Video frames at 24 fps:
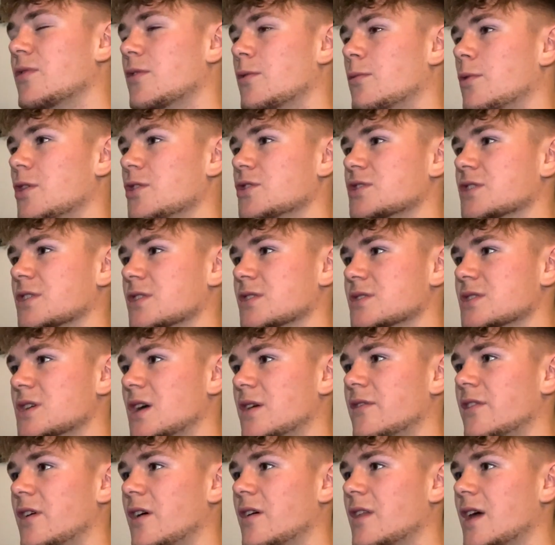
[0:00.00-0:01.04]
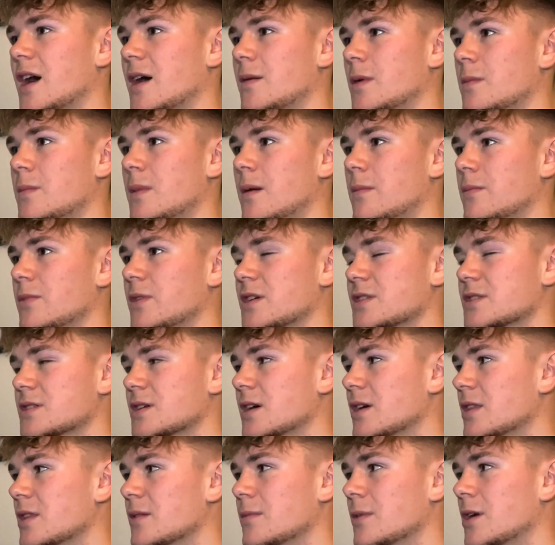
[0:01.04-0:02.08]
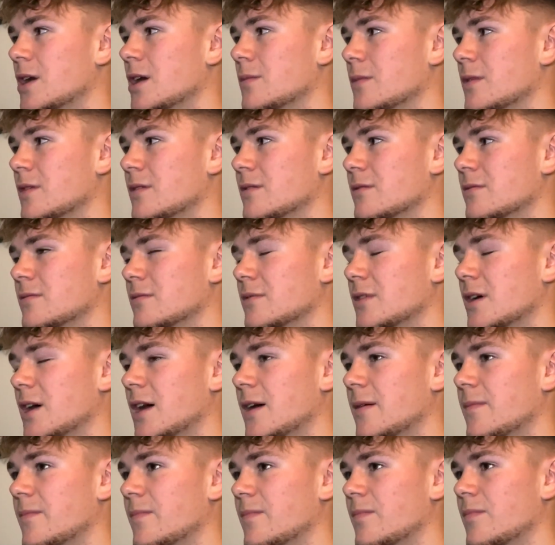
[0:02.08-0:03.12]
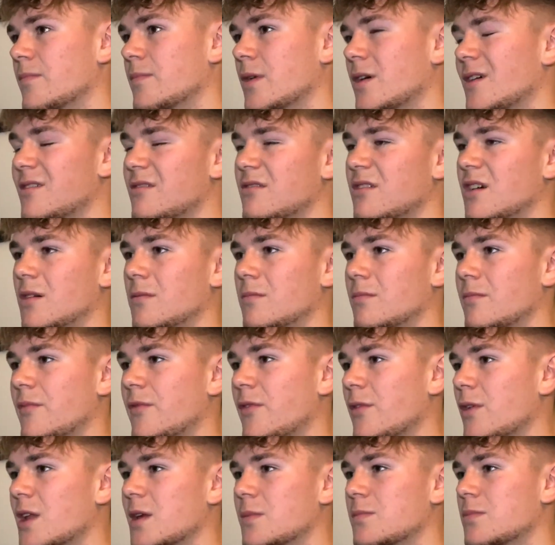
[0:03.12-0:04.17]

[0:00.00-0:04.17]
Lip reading: the washing and stuff like that, my mum does it at the moment, but I'm fully